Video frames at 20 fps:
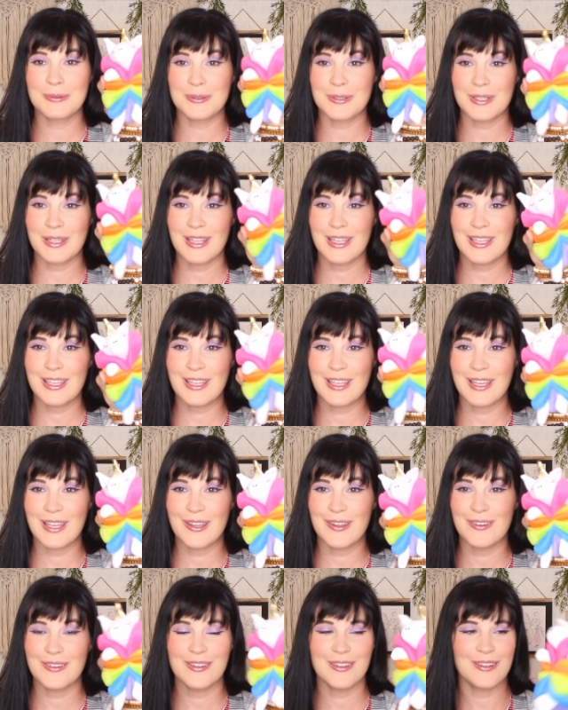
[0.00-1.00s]
really
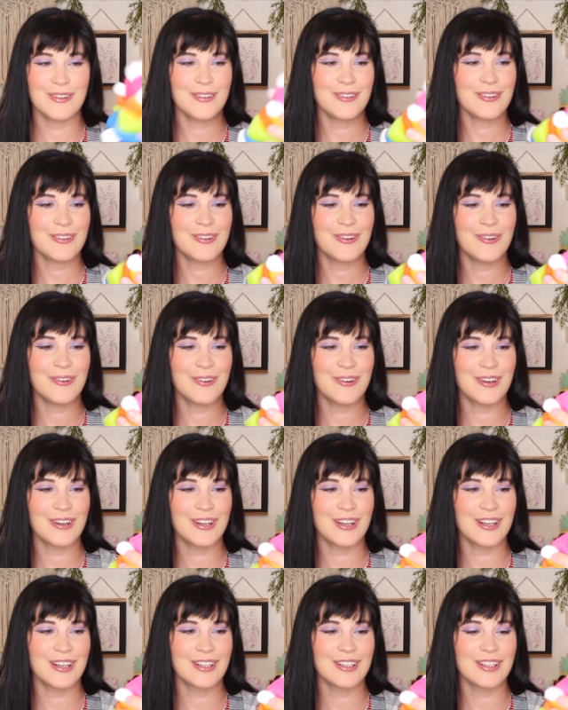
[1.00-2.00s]
cute
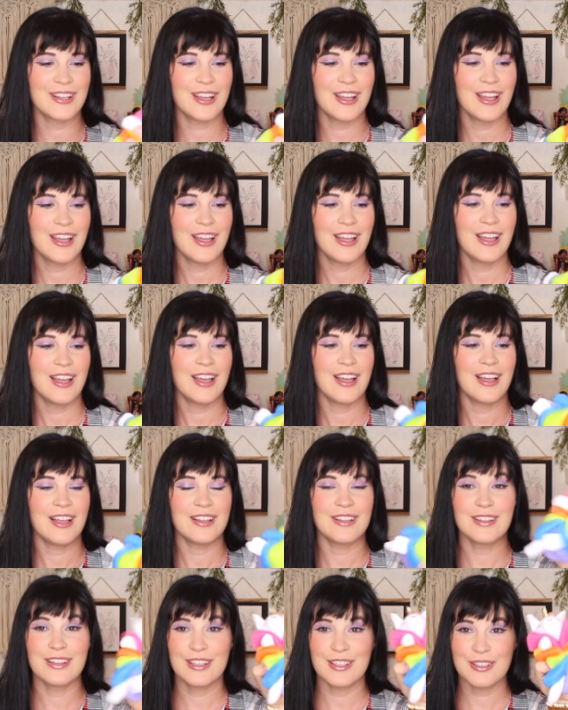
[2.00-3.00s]
unicorn
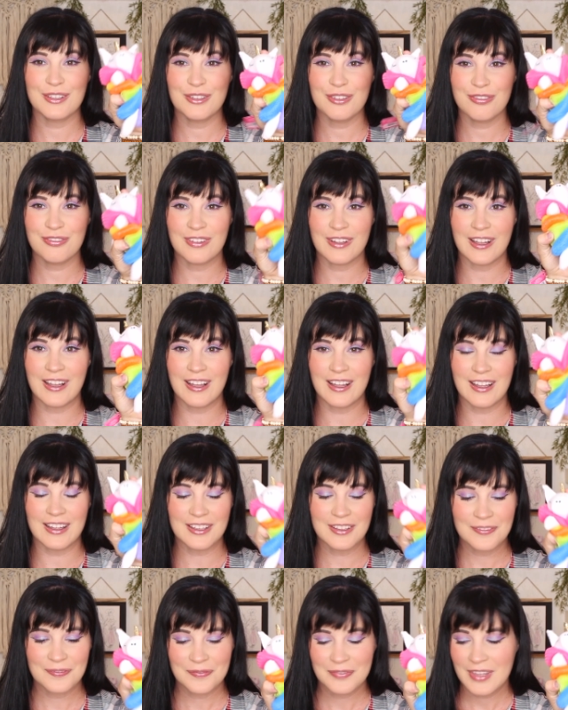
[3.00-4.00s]

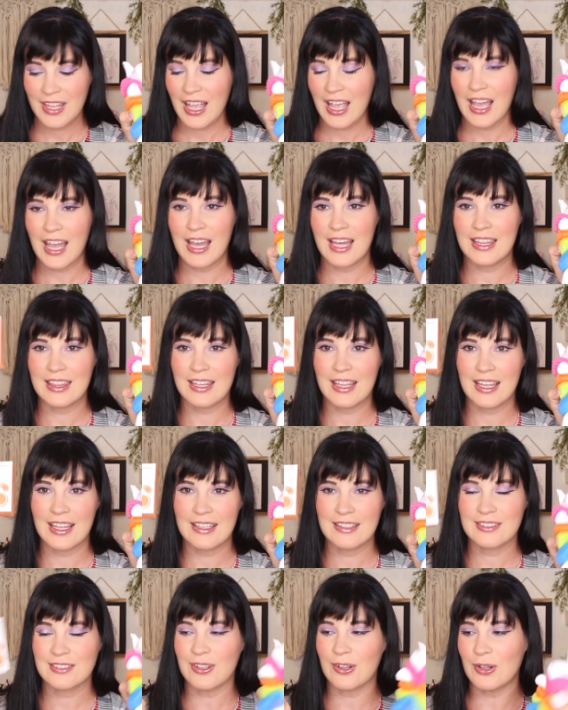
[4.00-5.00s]
loofah and
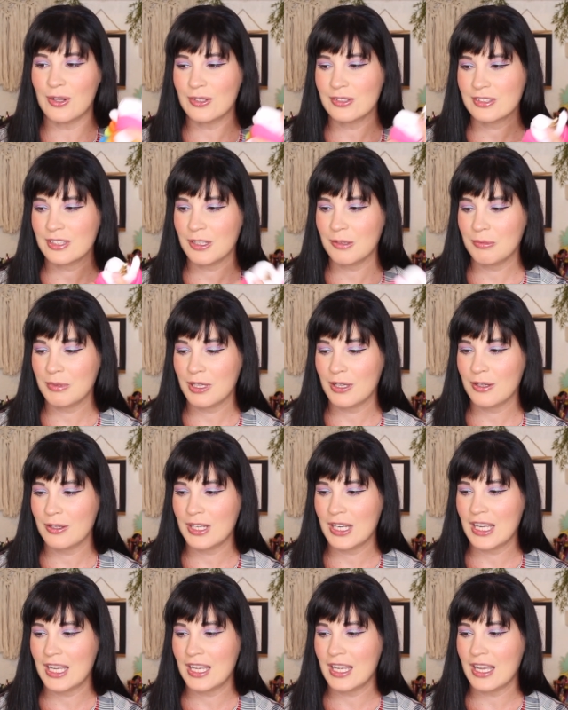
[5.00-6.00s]
this Ulta
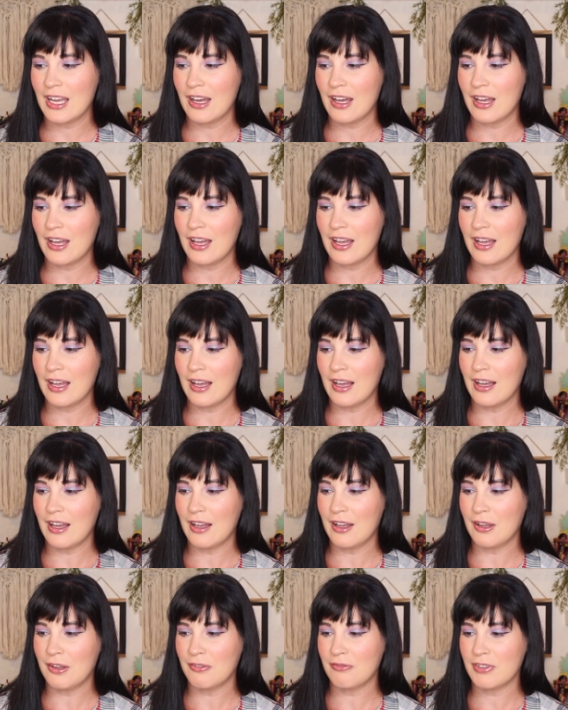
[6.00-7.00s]
Beauty
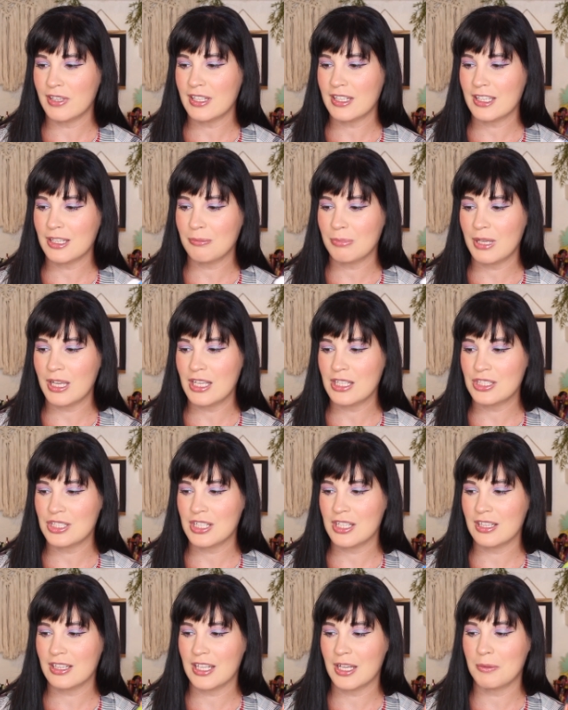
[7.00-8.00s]
a Feeling
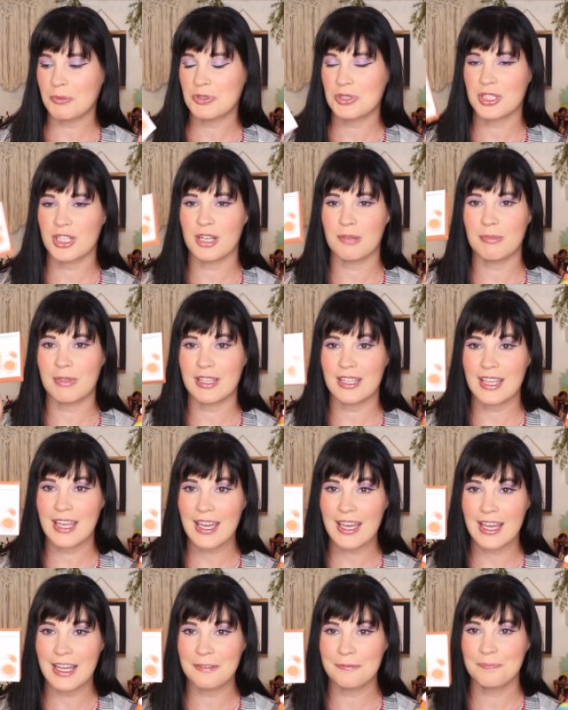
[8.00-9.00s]
Peachy Lip Treatment
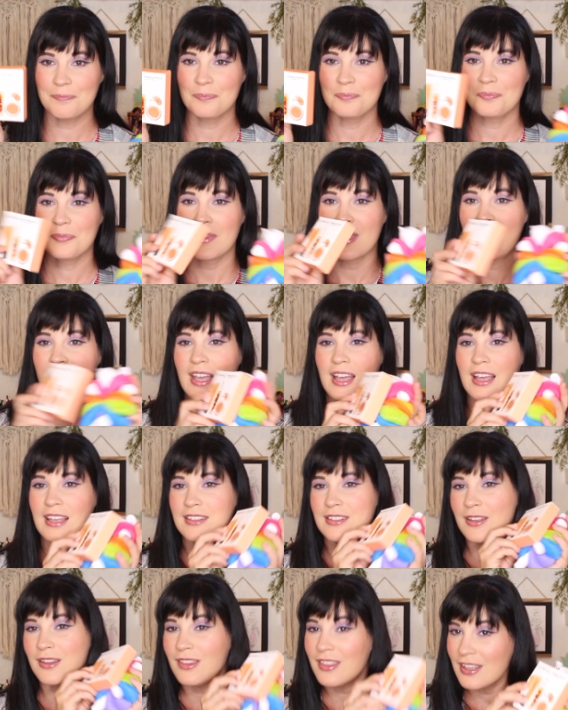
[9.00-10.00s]
Kit.
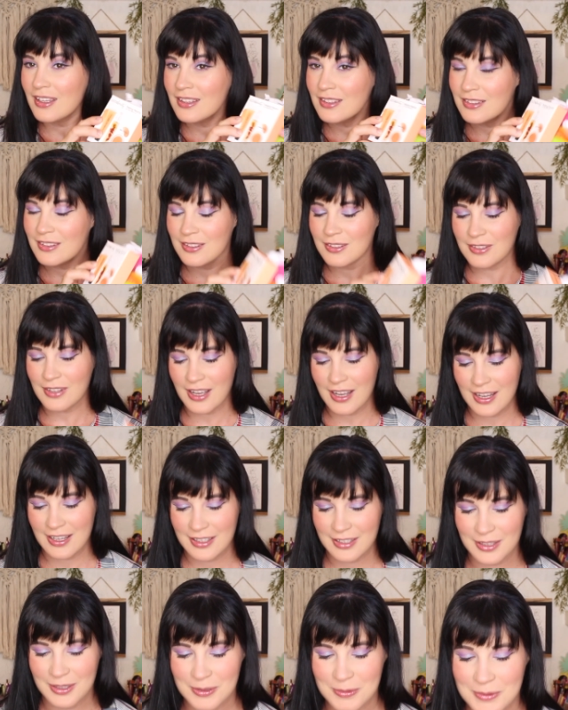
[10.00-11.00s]
So these two
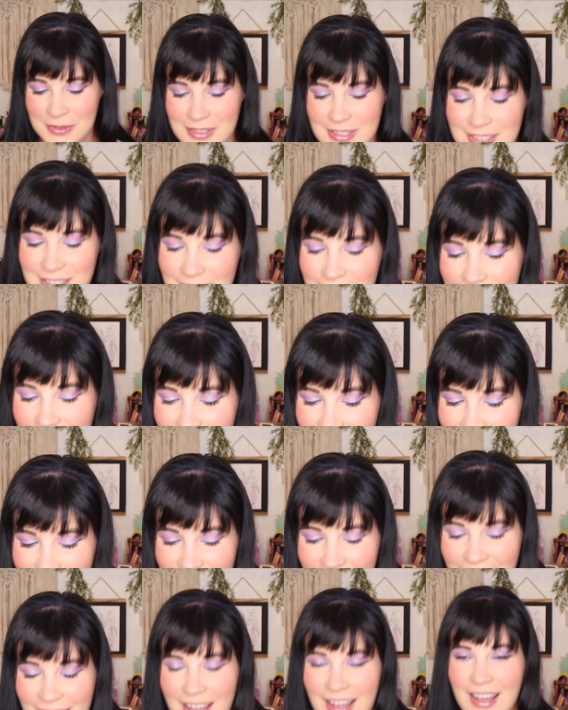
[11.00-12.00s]
items,
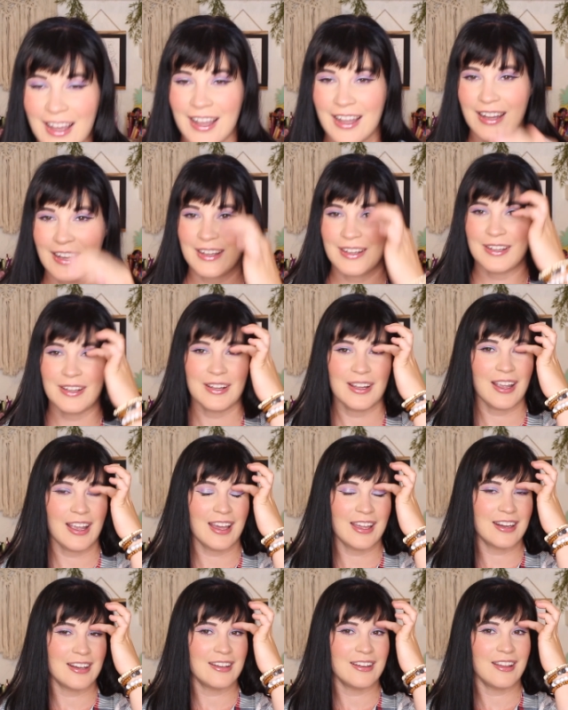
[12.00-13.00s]
I
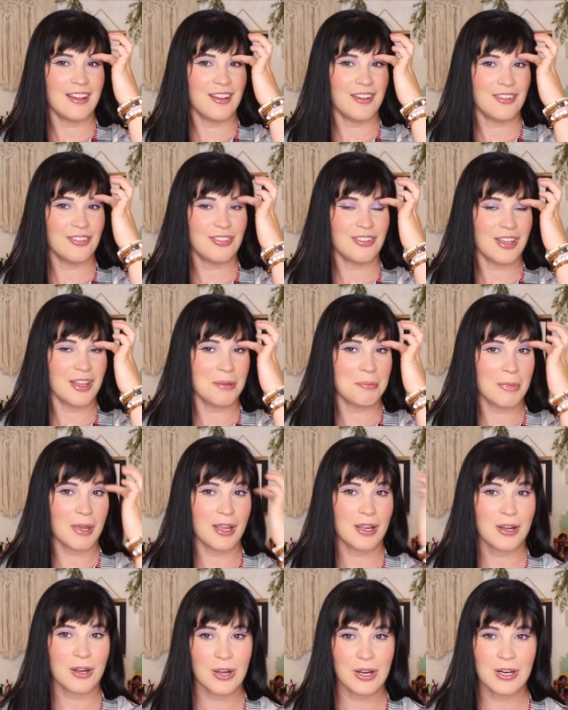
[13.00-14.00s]
had enough in
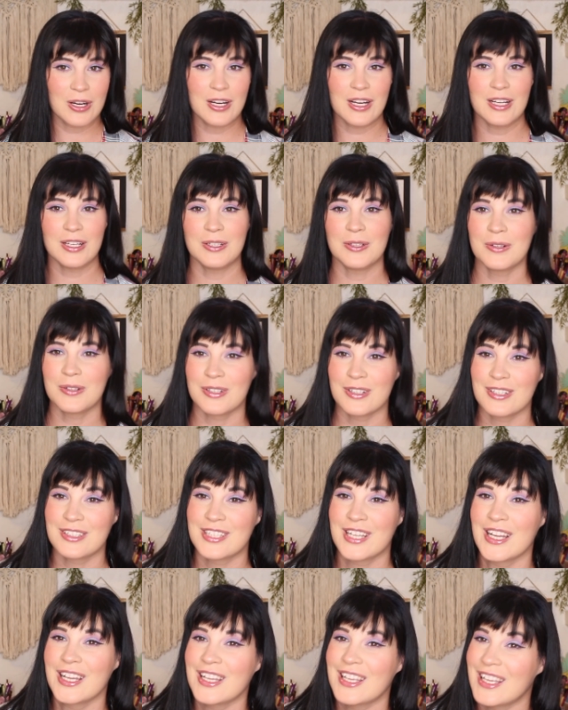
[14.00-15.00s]
my cart in order to